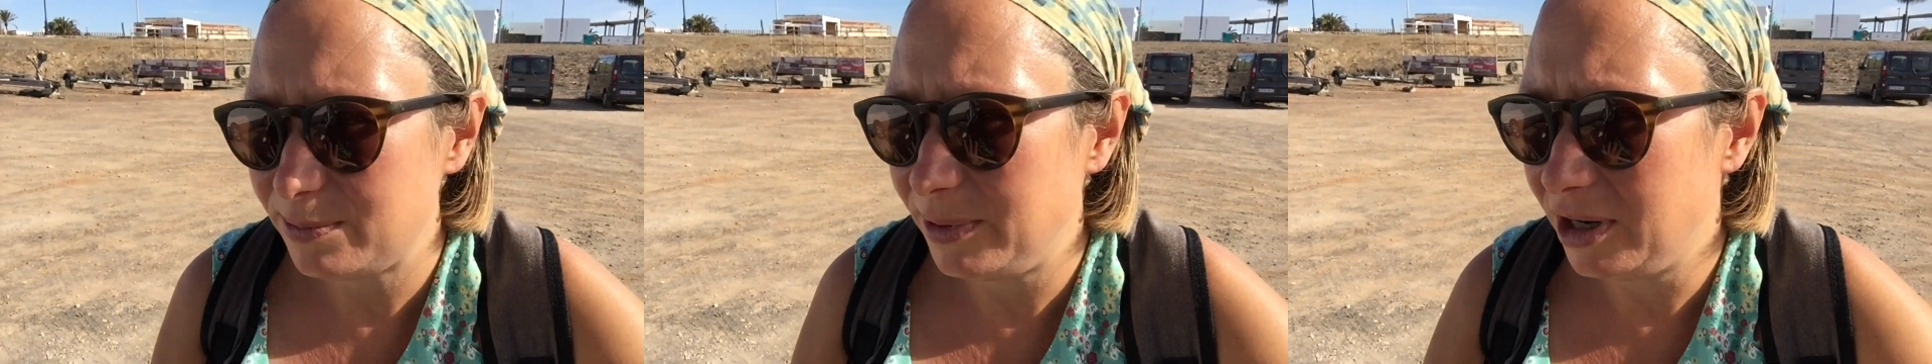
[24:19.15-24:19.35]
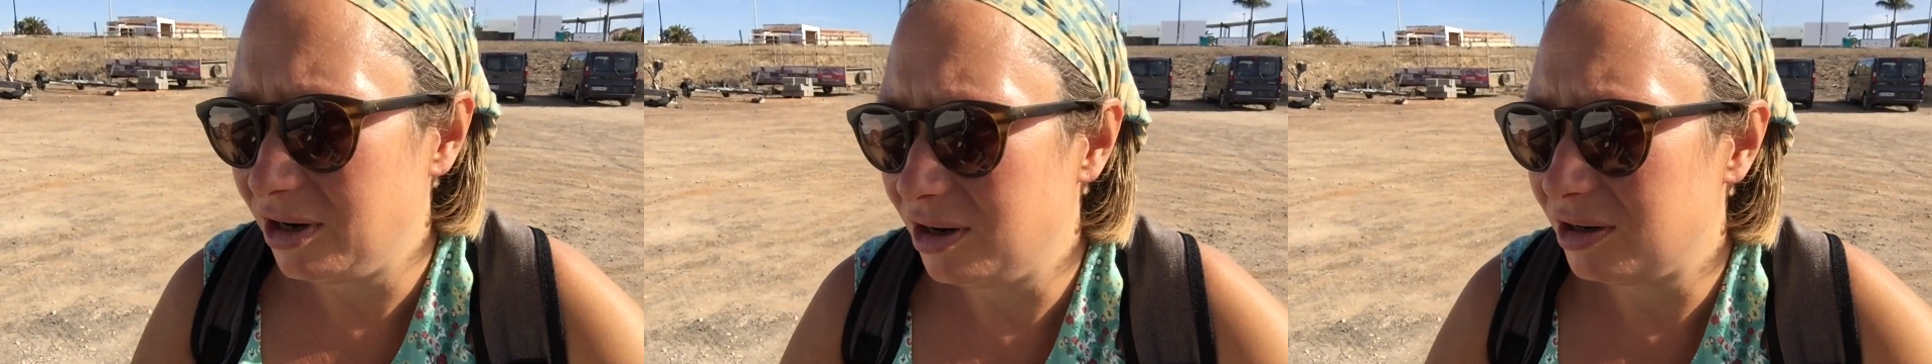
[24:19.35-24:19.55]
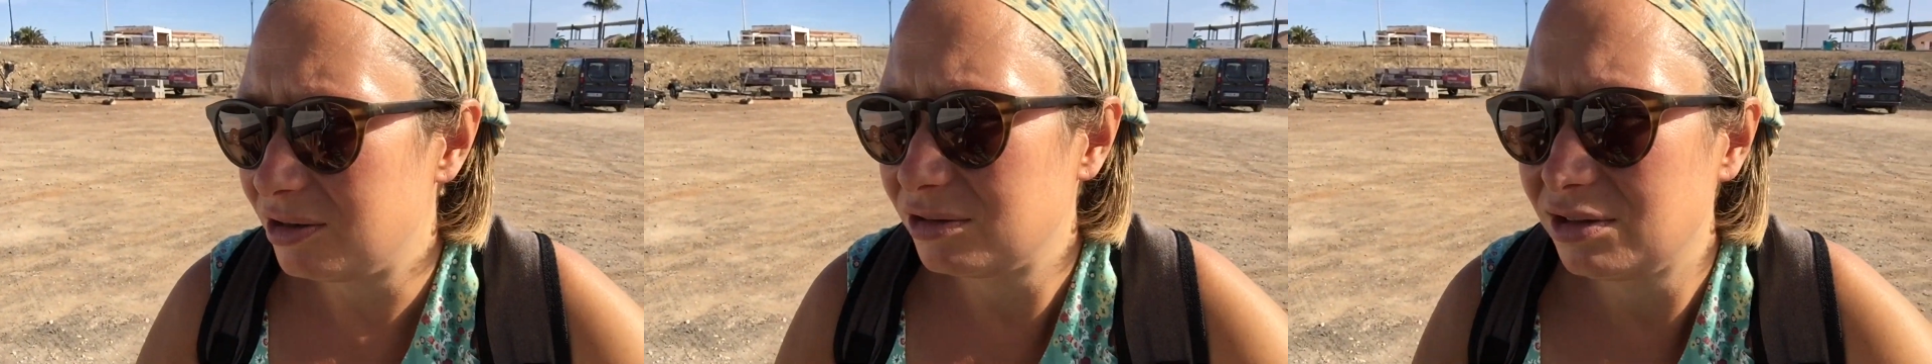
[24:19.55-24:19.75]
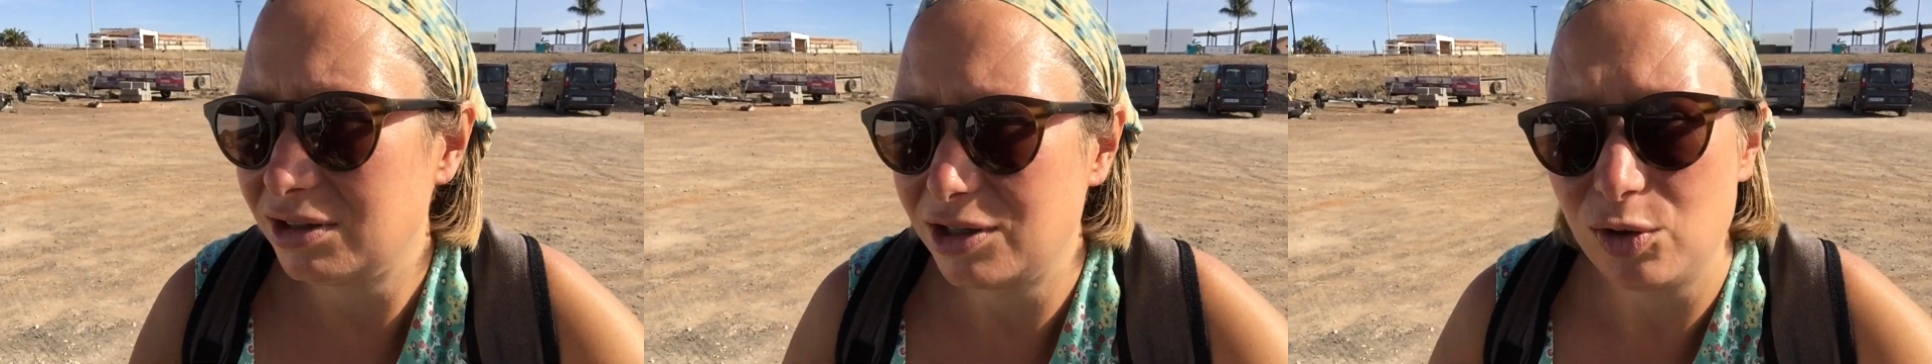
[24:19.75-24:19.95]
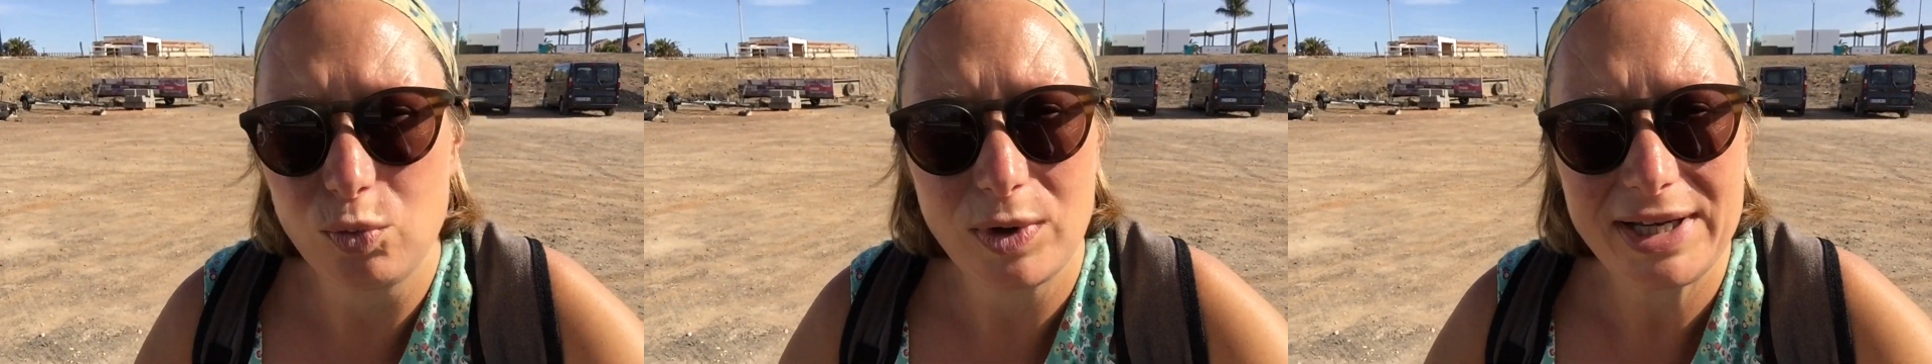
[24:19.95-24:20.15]
park on
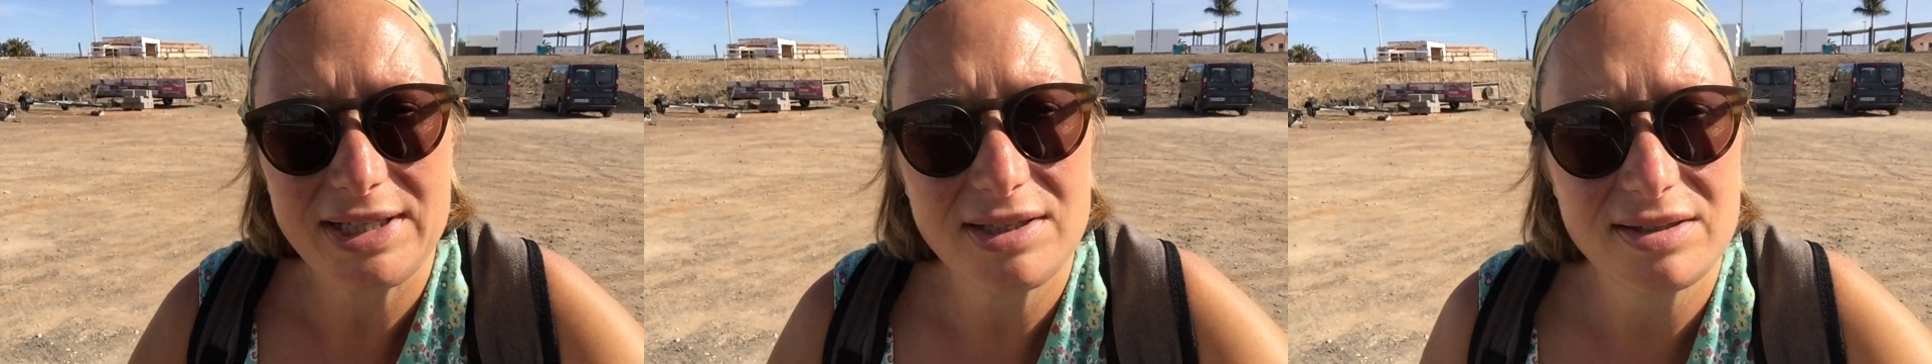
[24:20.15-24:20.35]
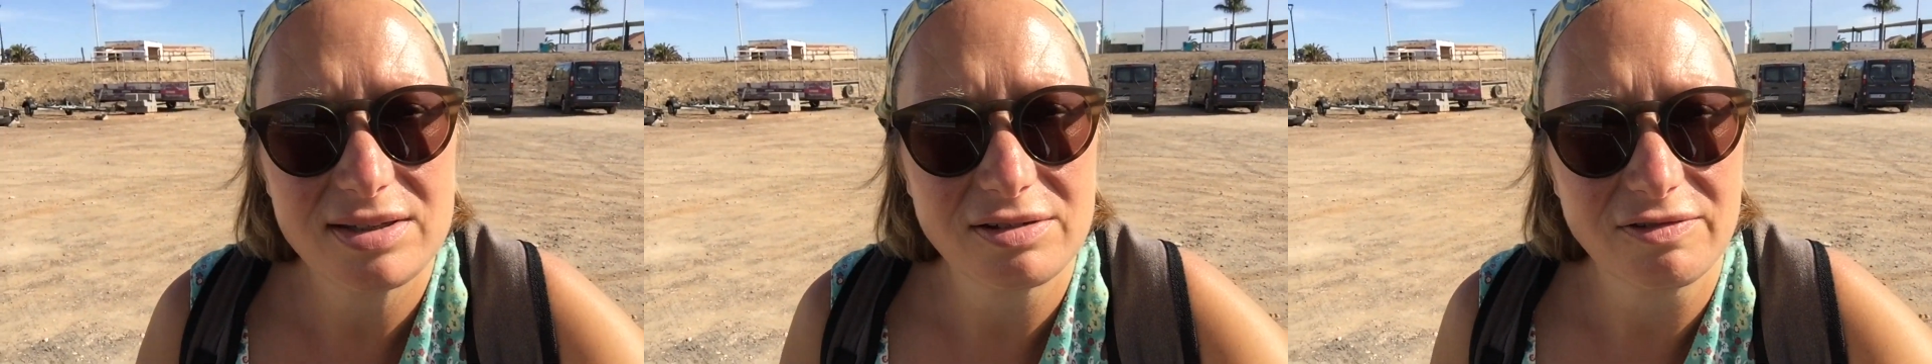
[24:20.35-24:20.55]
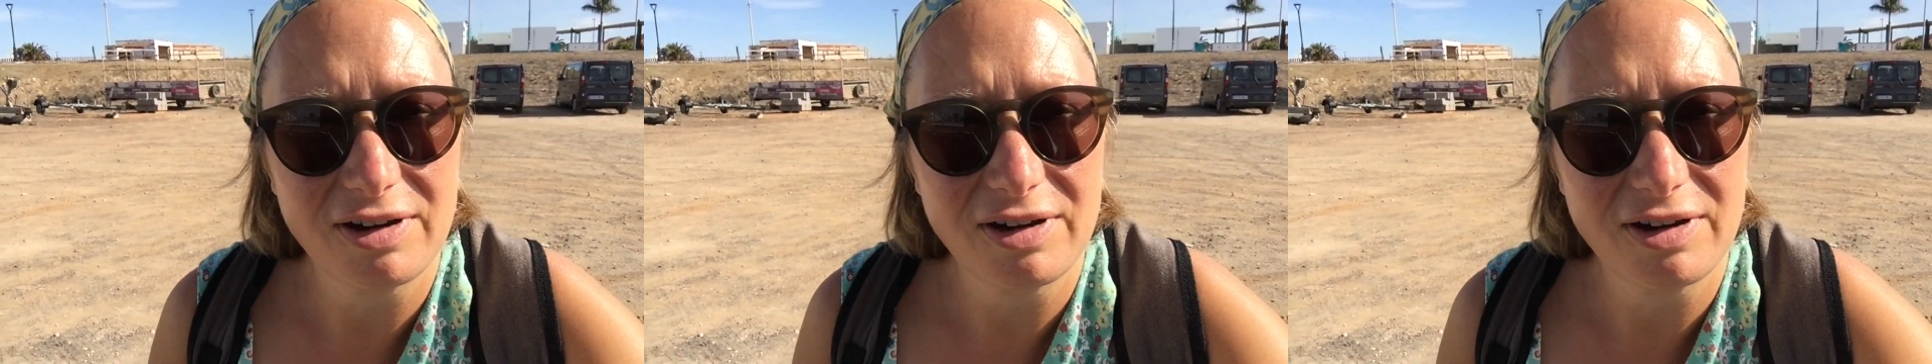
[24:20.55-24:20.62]
like a waste